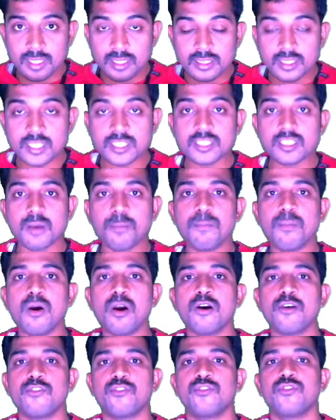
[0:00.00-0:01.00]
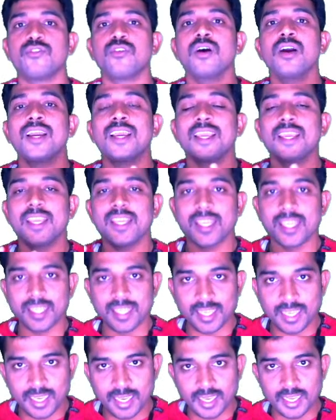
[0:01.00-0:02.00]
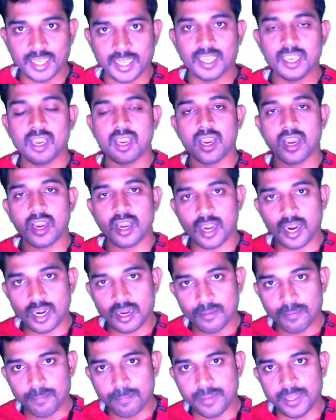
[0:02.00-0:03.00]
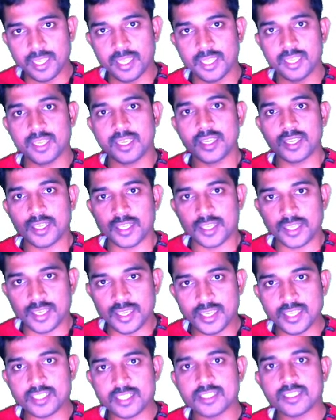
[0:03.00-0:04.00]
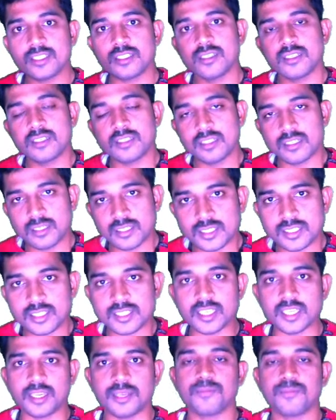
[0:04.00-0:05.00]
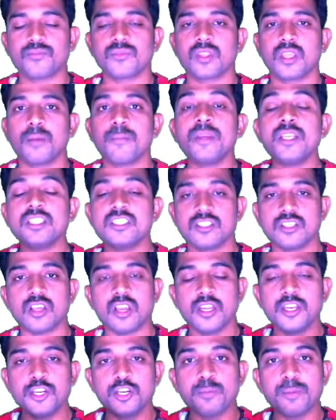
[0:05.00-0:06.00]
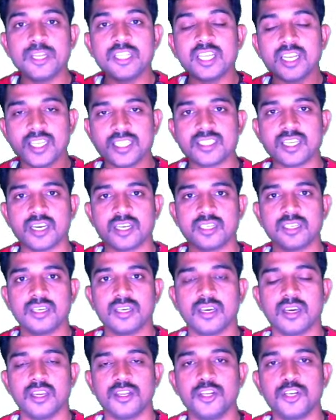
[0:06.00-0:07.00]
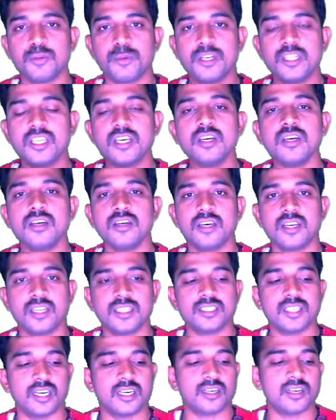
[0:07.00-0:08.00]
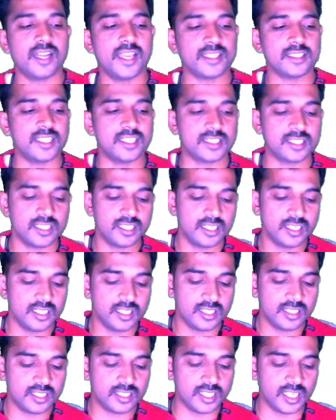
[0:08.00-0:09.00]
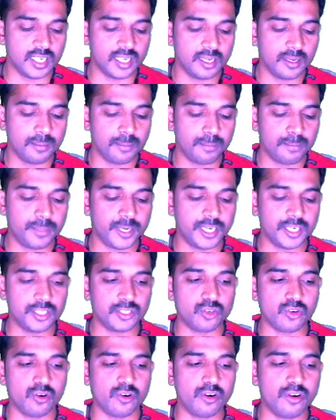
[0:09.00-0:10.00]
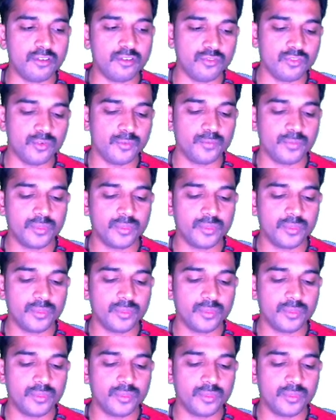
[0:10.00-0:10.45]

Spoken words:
the sum of a and b is c, means I need to print the result, like this. See, print of.